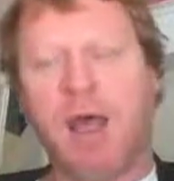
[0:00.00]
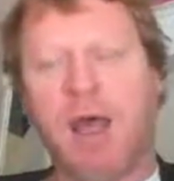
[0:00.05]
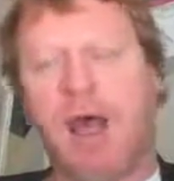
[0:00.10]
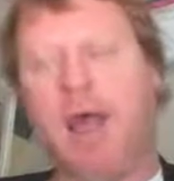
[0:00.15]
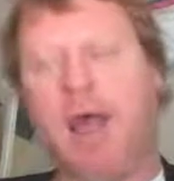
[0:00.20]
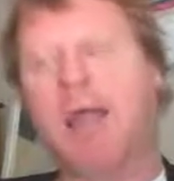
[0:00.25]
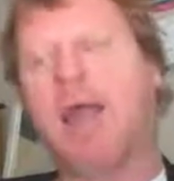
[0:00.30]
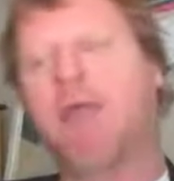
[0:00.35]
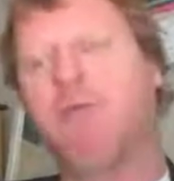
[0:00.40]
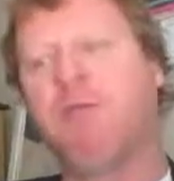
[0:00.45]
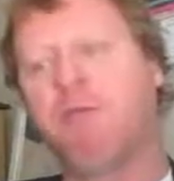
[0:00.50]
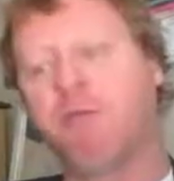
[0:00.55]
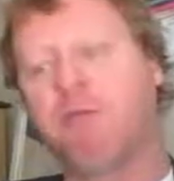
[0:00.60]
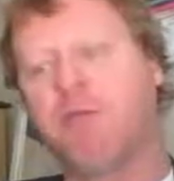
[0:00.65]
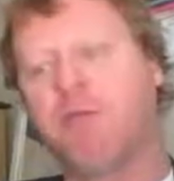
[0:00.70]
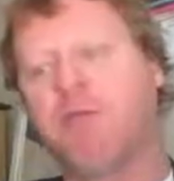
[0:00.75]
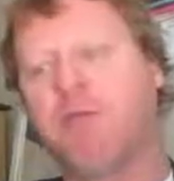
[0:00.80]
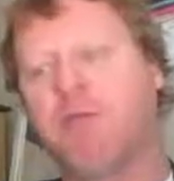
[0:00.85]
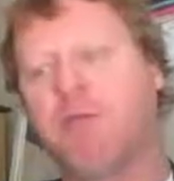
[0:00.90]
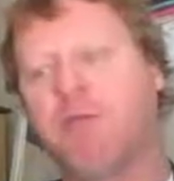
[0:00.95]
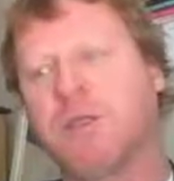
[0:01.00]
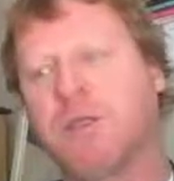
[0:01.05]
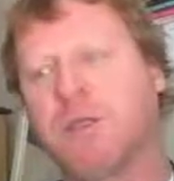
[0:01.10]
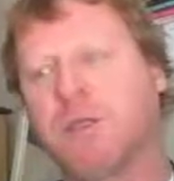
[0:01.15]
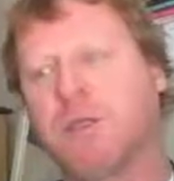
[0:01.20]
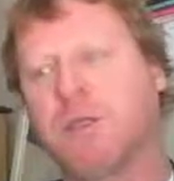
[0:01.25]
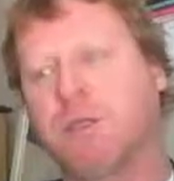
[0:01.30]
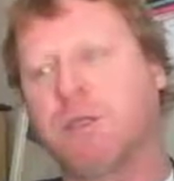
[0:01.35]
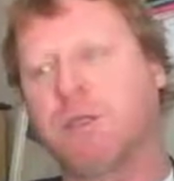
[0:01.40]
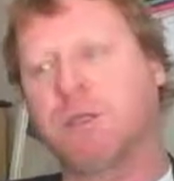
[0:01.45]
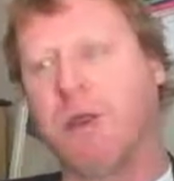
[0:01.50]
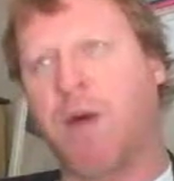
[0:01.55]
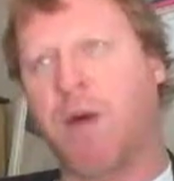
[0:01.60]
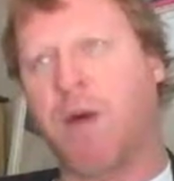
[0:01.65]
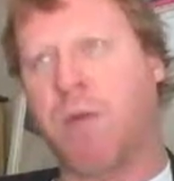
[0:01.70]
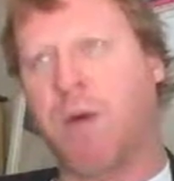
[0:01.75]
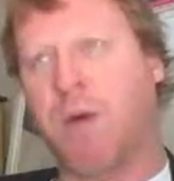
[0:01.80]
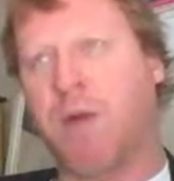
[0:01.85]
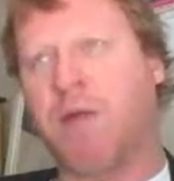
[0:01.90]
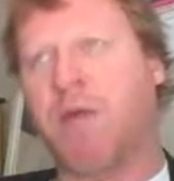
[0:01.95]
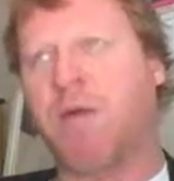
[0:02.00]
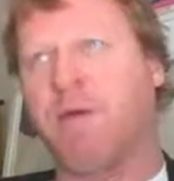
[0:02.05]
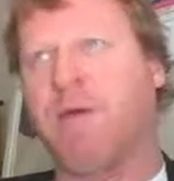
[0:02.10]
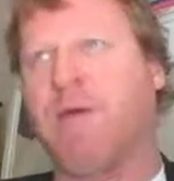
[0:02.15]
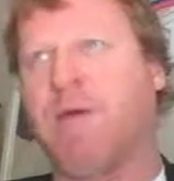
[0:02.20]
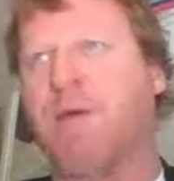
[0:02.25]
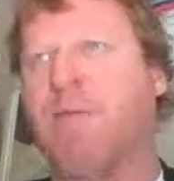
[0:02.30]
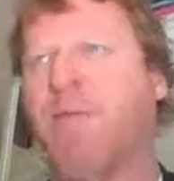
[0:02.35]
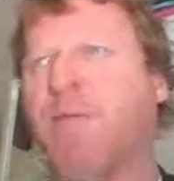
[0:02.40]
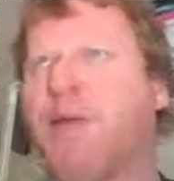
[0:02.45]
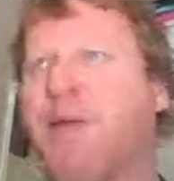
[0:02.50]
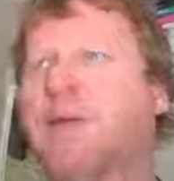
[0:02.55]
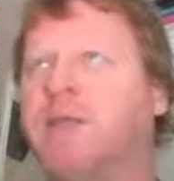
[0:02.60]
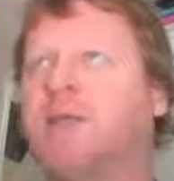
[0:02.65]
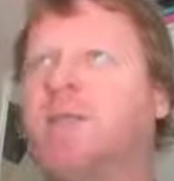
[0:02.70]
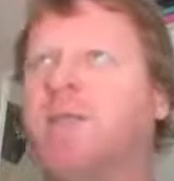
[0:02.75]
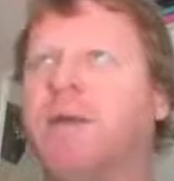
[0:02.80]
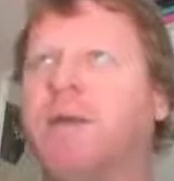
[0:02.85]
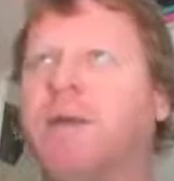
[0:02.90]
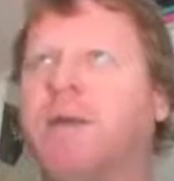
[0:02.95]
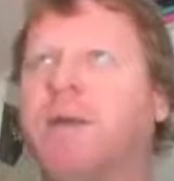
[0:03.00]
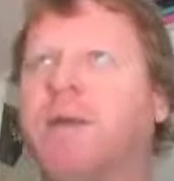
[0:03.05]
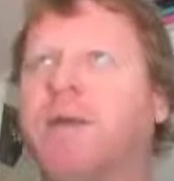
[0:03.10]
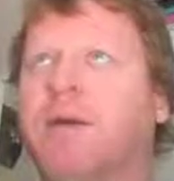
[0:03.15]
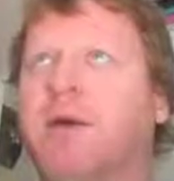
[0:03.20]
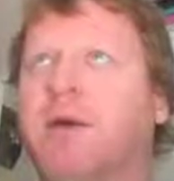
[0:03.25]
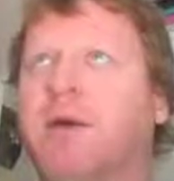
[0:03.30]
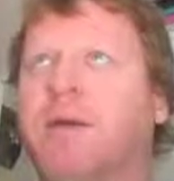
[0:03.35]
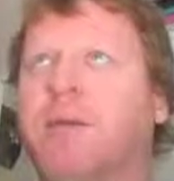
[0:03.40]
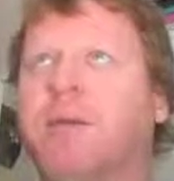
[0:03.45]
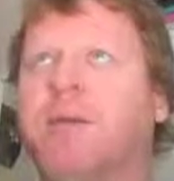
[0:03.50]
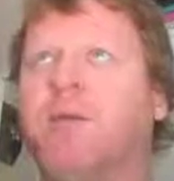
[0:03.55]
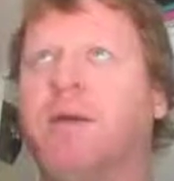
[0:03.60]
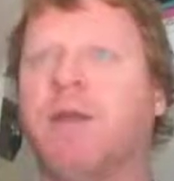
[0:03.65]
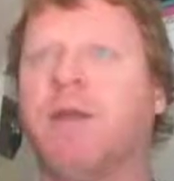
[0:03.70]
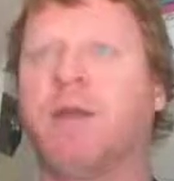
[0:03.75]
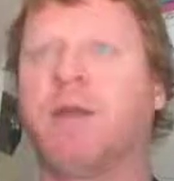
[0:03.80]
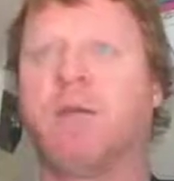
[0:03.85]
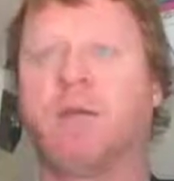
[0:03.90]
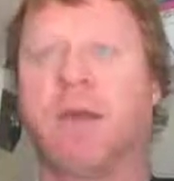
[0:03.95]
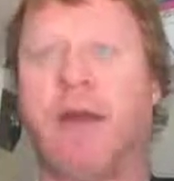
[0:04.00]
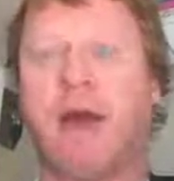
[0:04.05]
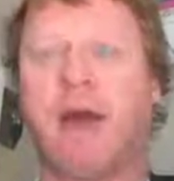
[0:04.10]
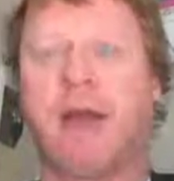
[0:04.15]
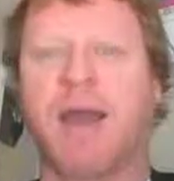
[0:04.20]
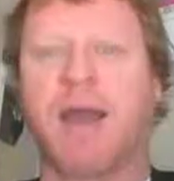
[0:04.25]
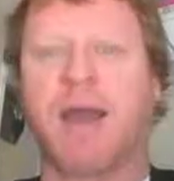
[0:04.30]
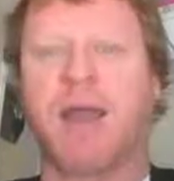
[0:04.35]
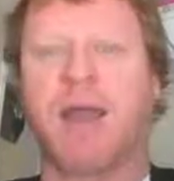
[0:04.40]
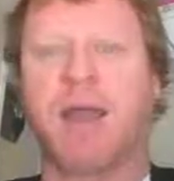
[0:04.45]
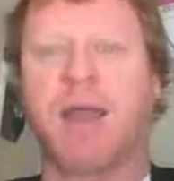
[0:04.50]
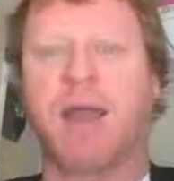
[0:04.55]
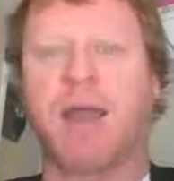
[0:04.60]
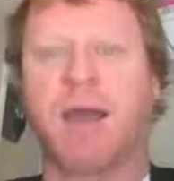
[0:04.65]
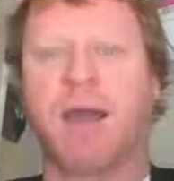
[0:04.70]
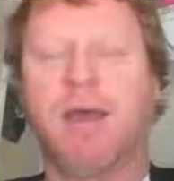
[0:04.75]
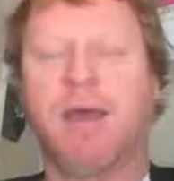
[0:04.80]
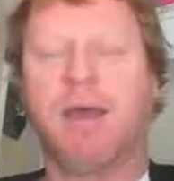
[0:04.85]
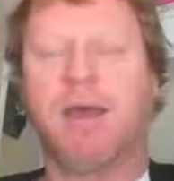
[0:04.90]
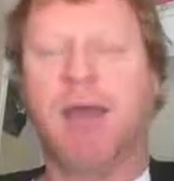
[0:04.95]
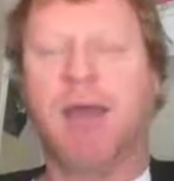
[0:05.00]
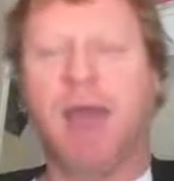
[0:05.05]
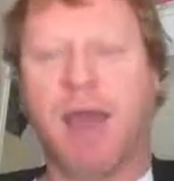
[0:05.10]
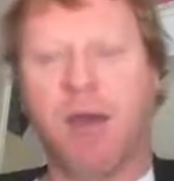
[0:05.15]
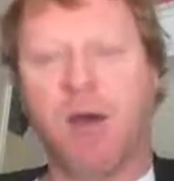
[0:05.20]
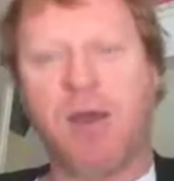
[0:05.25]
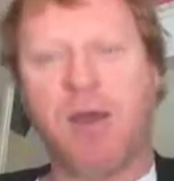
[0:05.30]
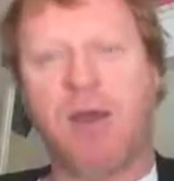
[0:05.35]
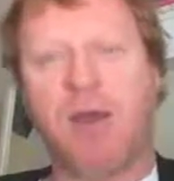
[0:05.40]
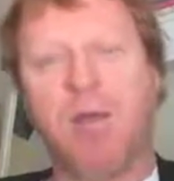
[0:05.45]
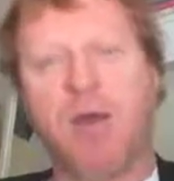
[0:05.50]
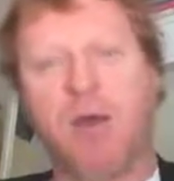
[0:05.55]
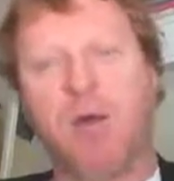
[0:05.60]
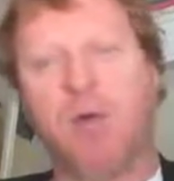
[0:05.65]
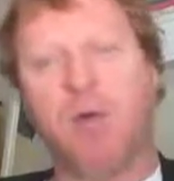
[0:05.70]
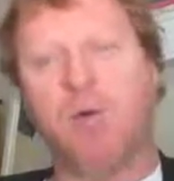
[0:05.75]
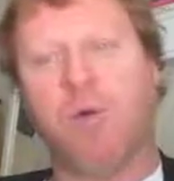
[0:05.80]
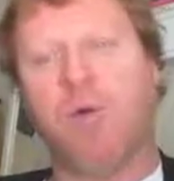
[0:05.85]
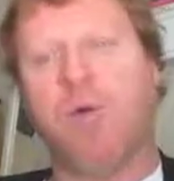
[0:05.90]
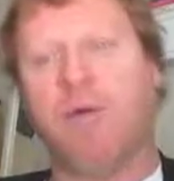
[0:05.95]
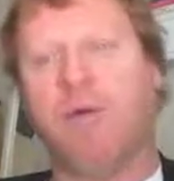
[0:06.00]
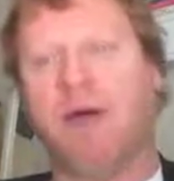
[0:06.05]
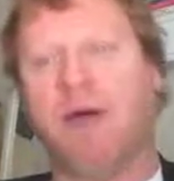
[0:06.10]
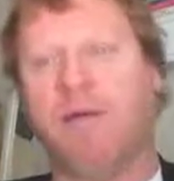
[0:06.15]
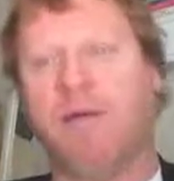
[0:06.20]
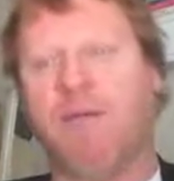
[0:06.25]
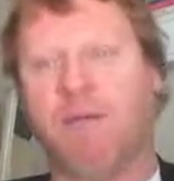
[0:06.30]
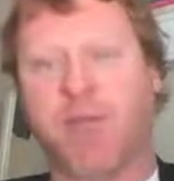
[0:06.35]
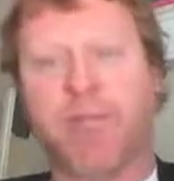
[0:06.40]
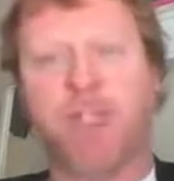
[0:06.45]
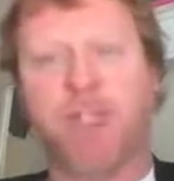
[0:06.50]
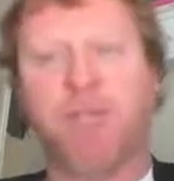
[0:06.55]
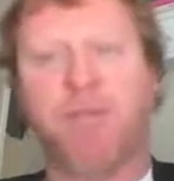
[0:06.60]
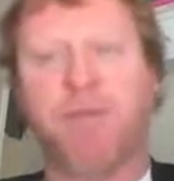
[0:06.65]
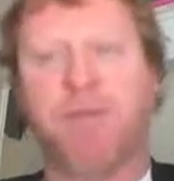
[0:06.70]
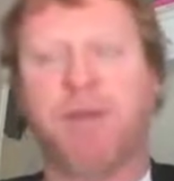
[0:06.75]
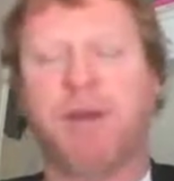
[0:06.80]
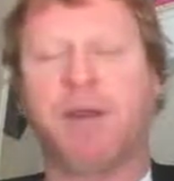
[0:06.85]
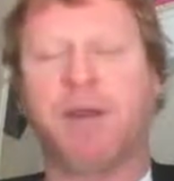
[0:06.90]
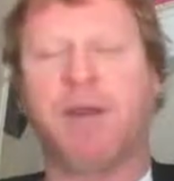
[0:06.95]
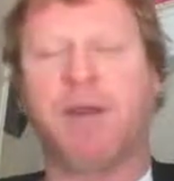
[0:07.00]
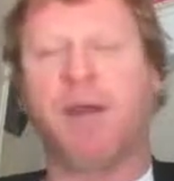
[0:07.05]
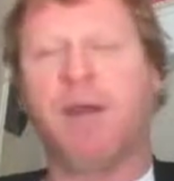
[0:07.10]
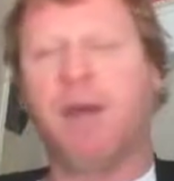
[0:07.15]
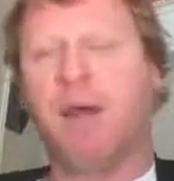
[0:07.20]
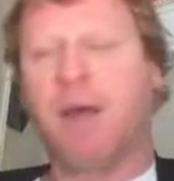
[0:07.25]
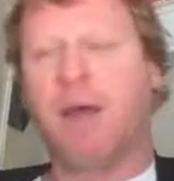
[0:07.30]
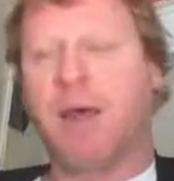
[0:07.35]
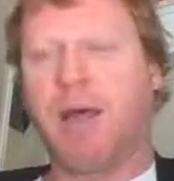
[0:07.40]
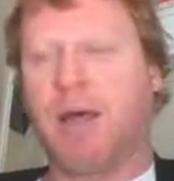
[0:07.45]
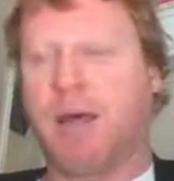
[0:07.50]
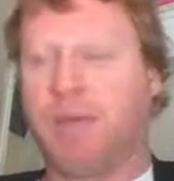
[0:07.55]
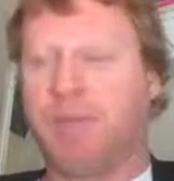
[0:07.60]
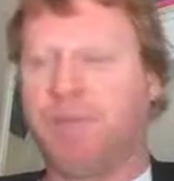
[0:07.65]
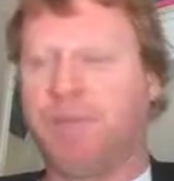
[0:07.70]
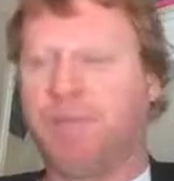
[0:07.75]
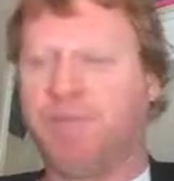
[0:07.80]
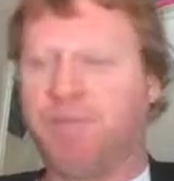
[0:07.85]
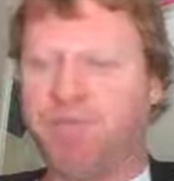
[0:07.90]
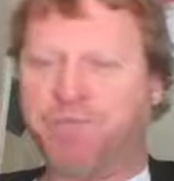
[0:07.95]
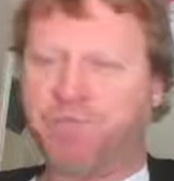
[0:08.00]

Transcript: Later in the course, one of the weeks I'll be talking to Akane Kanai about her work about friendship and